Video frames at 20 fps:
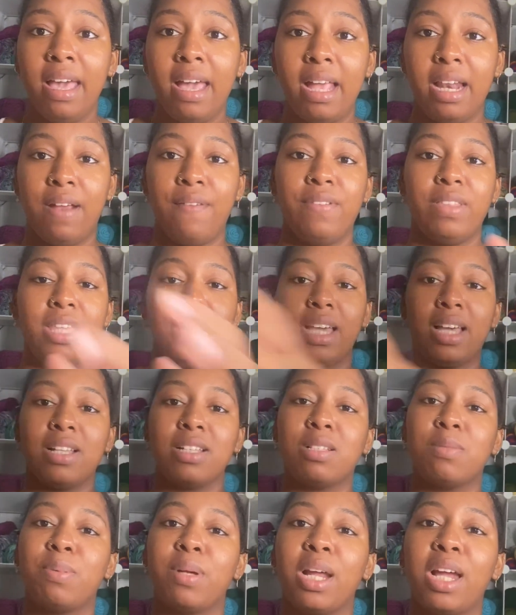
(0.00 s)
and everything
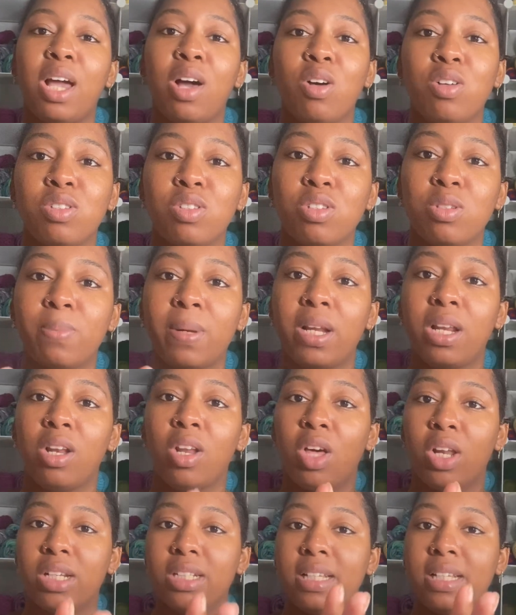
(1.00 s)
else, but I also spent a lot